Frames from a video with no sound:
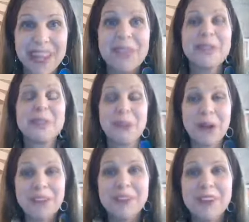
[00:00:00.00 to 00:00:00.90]
There was a
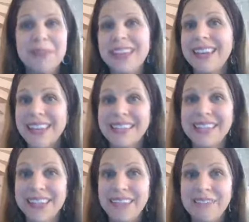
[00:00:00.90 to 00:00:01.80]
part of him that, yes,
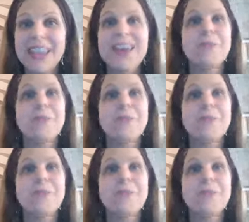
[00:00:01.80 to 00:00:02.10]
loved,